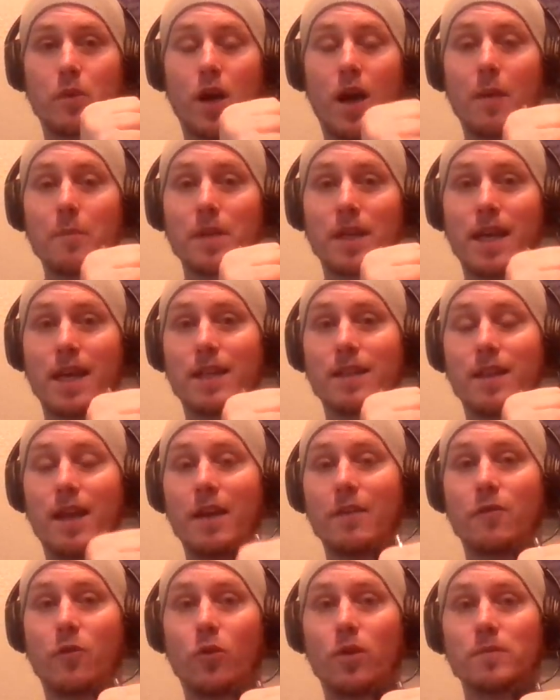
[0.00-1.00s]
complicated
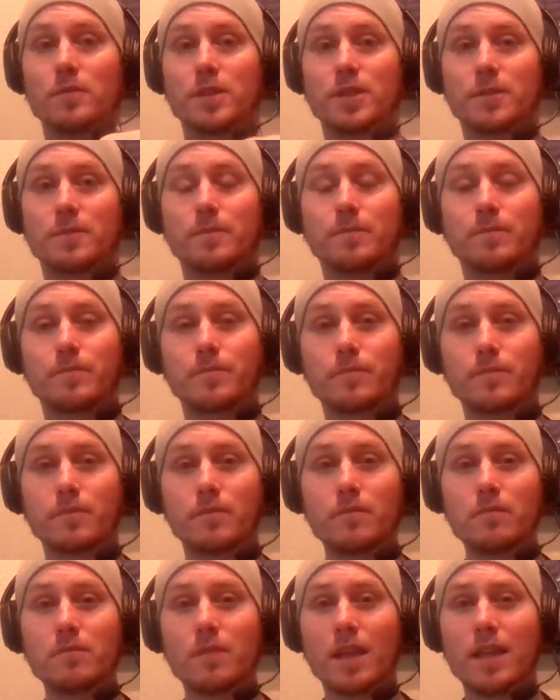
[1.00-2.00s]
life forms.
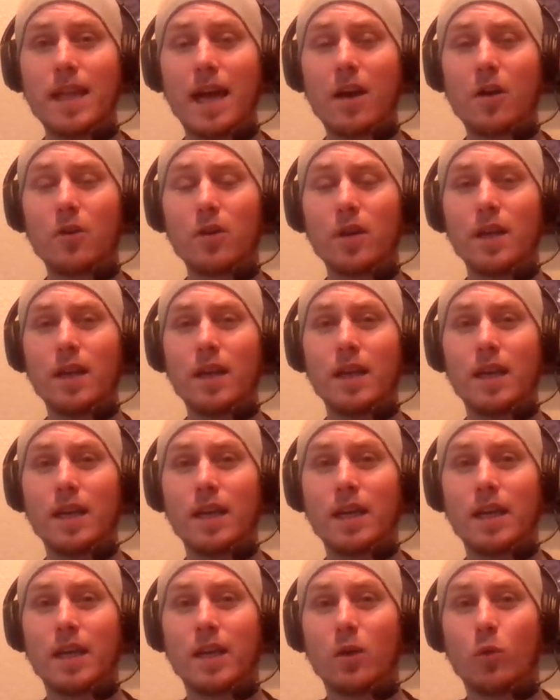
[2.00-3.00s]
Now,
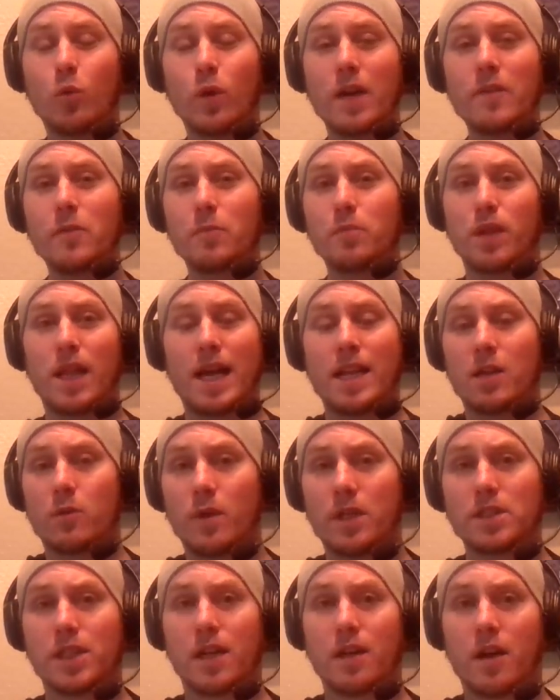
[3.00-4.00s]
whatever planet you
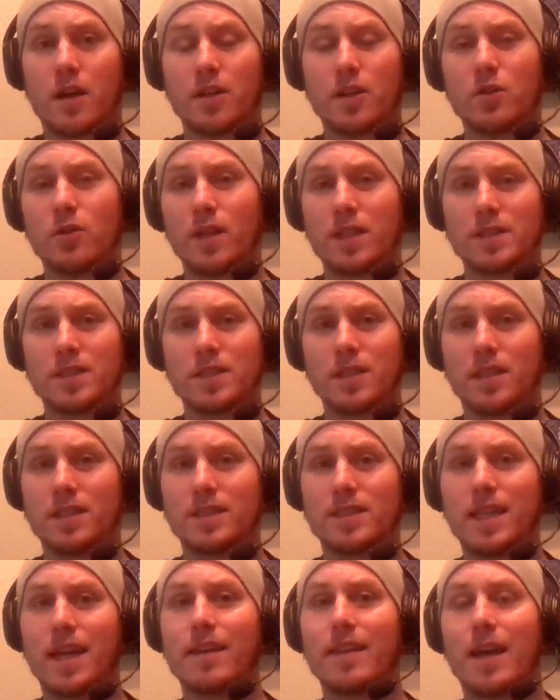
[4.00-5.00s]
originate on, you don't necessarily
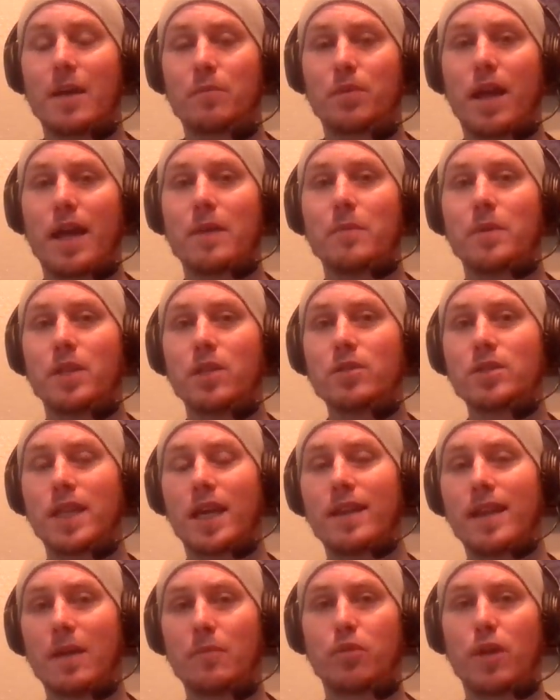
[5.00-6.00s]
stay on that planet, but you do stay
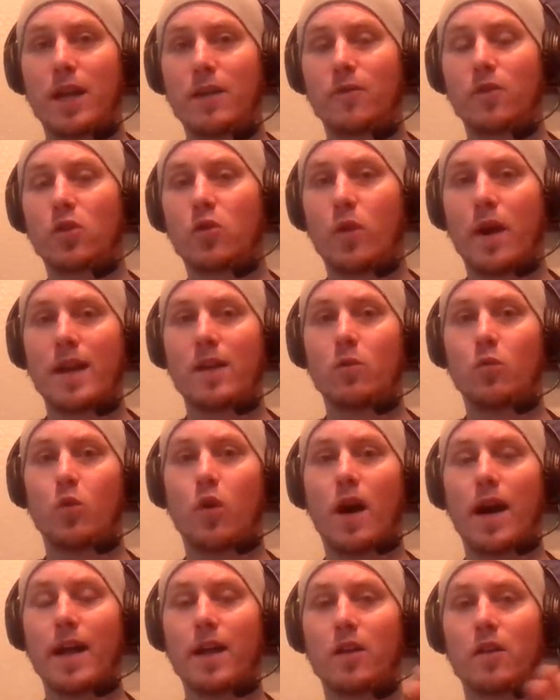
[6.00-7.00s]
on that planet for quite a
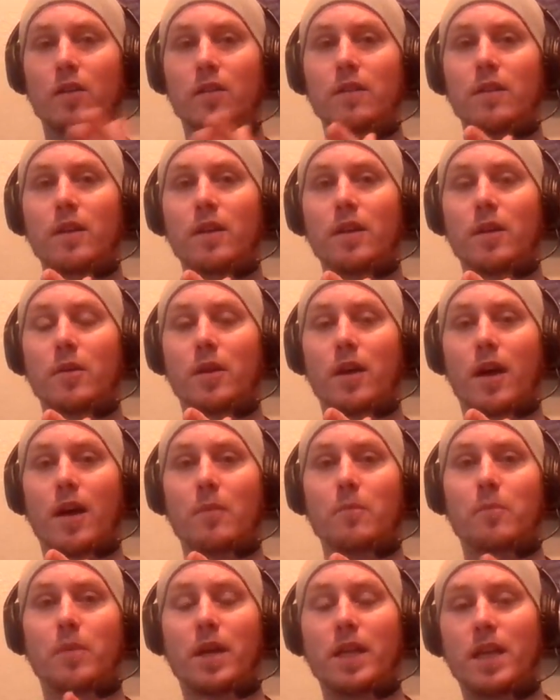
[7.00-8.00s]
while.
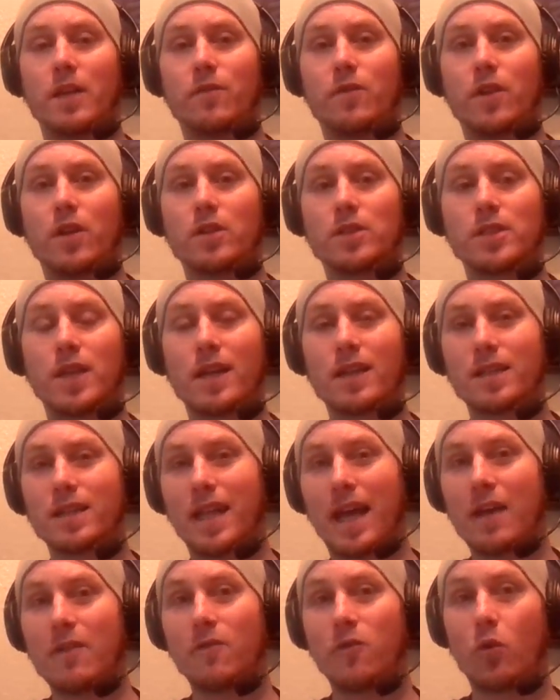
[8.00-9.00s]
But if there's not a
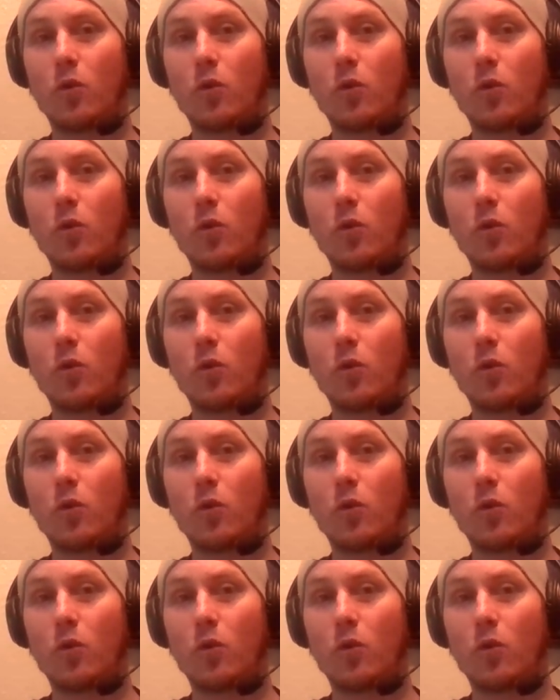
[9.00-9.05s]
life